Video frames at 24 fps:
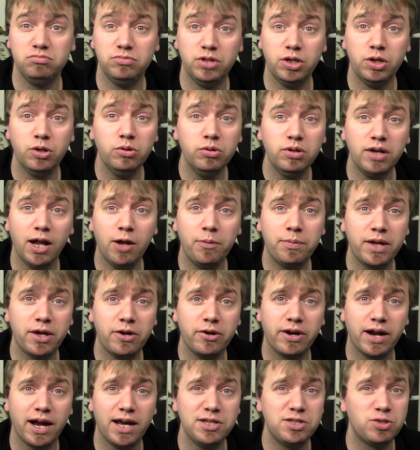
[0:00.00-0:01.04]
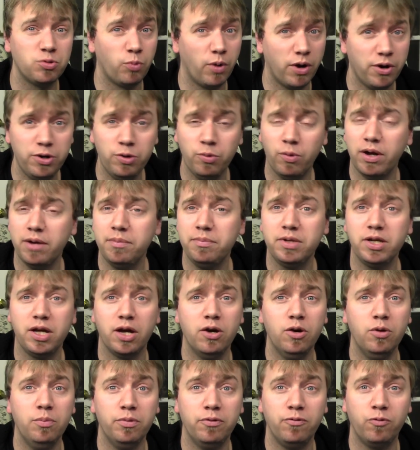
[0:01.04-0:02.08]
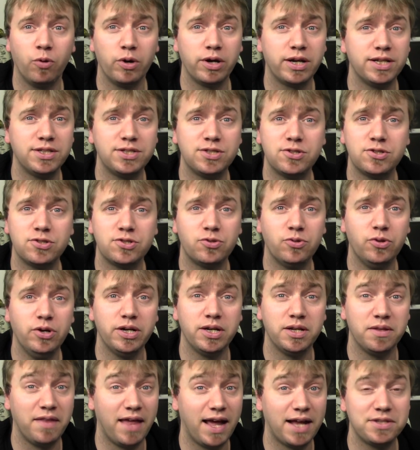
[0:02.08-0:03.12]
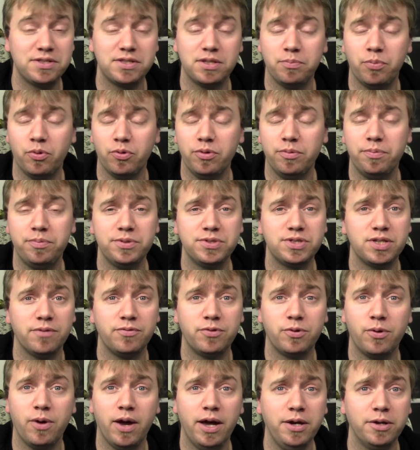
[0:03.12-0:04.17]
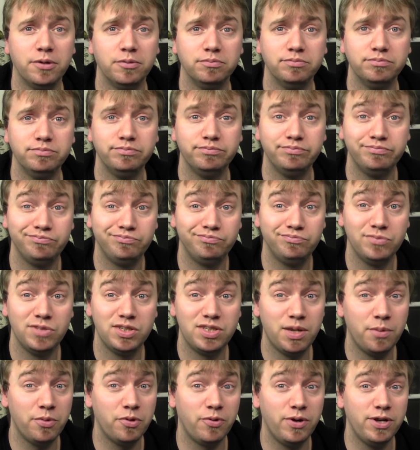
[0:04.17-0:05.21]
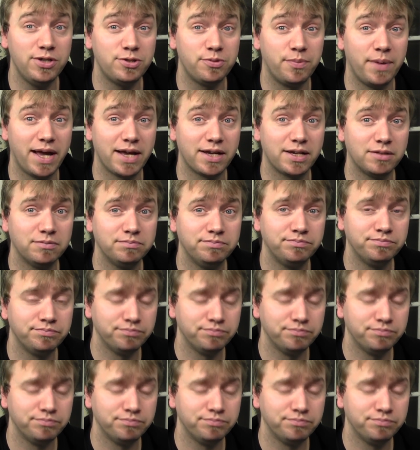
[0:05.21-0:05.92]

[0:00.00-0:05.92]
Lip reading: It'll help get your guys to where you want them to go before it gets destroyed, and that's the purpose of a Rhino. Same with a Razorback.